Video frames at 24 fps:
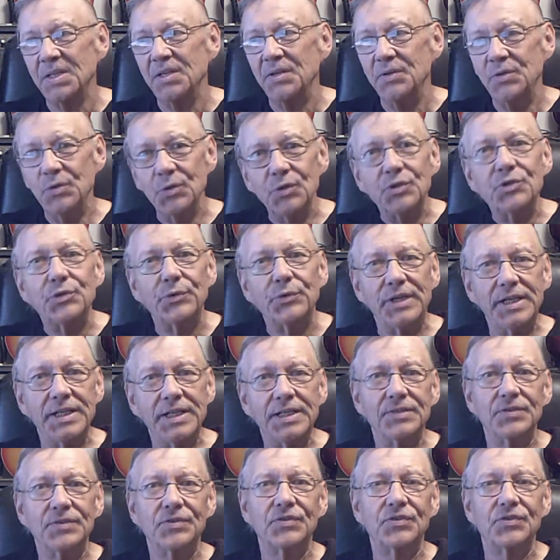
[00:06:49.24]

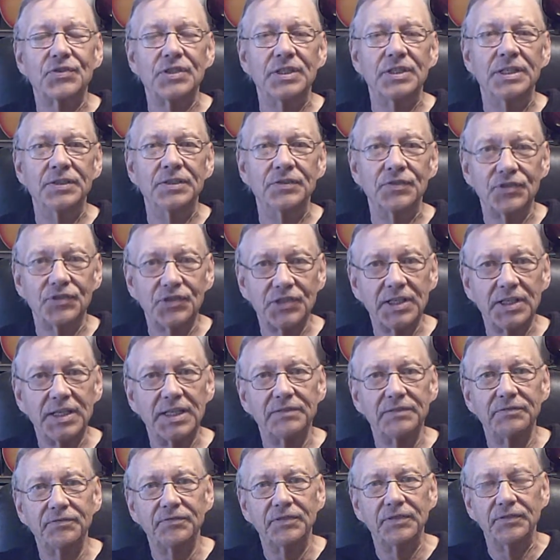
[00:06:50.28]
nutrients and
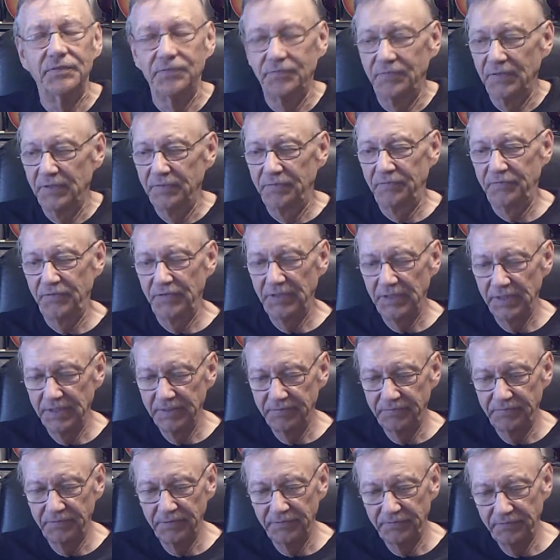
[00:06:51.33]
stuff. If
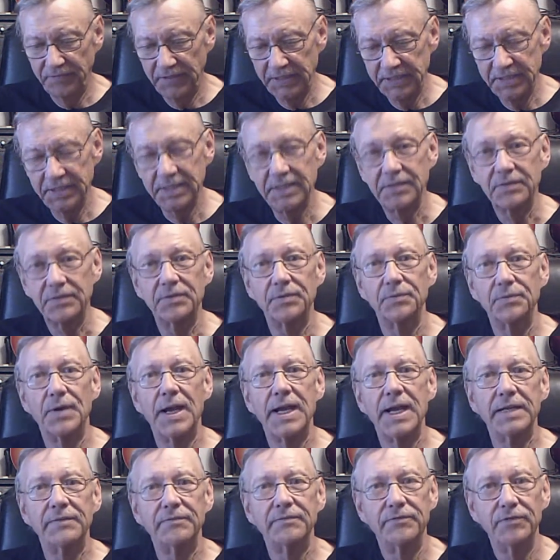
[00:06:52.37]
you're feeding it the
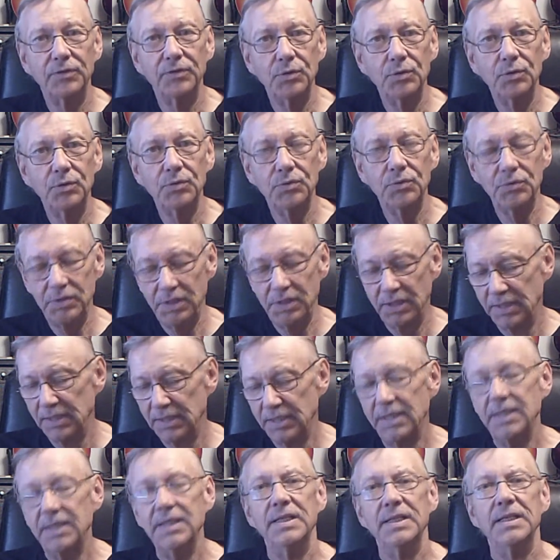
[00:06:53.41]
right food
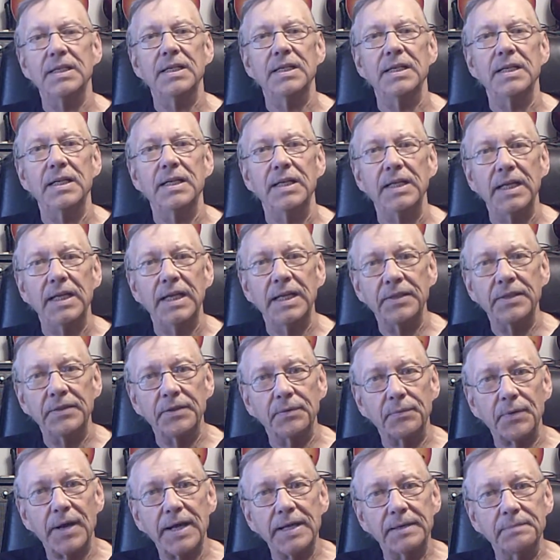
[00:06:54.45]
and the
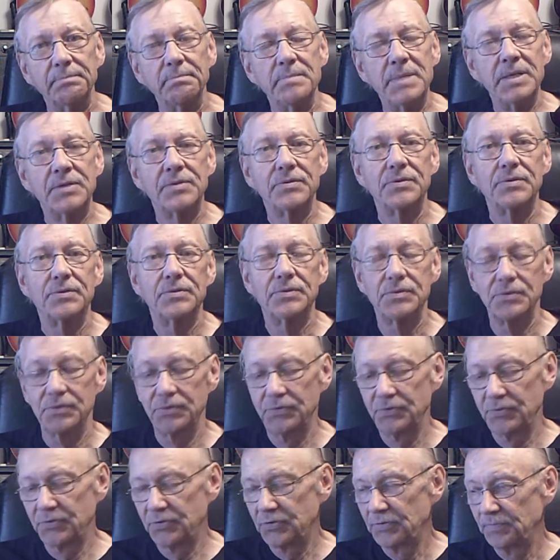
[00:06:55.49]
right
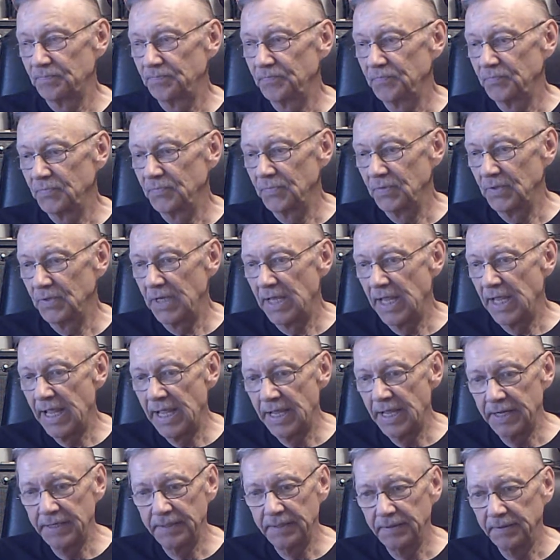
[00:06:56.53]
minerals
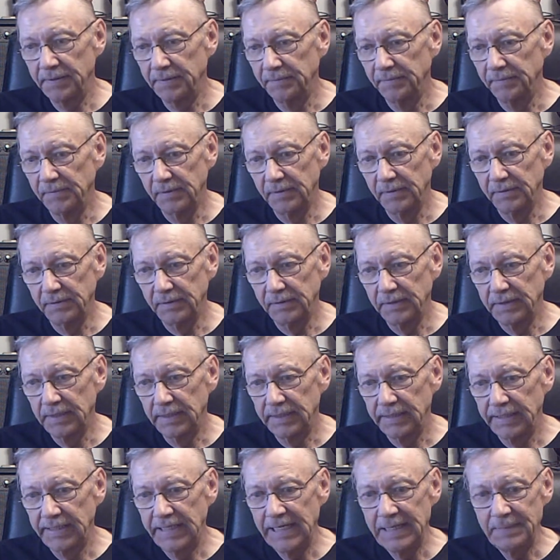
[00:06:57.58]
and
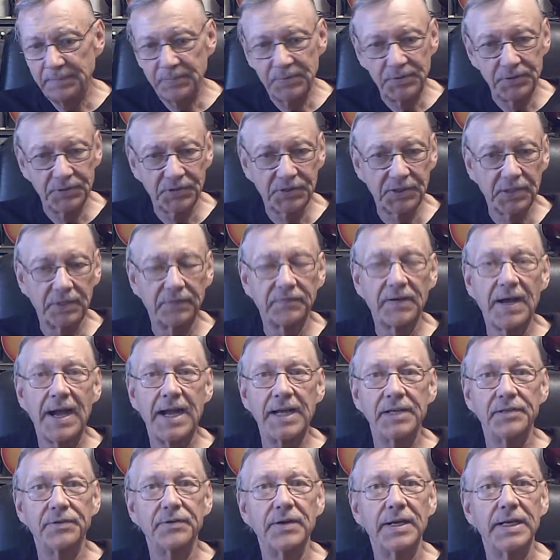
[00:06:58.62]
keeping yourself
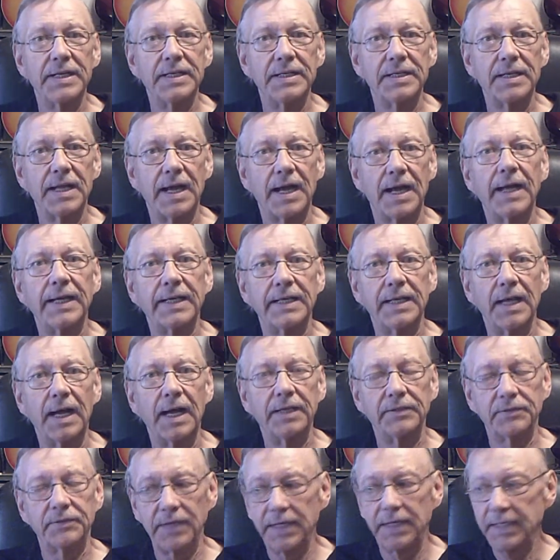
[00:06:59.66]
hydrated.
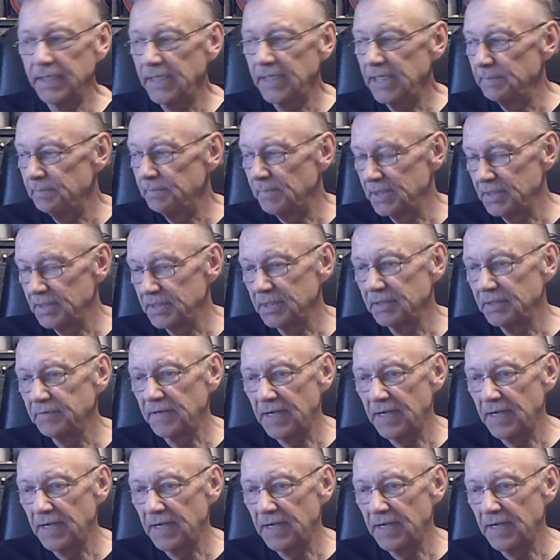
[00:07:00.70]
I try to keep myself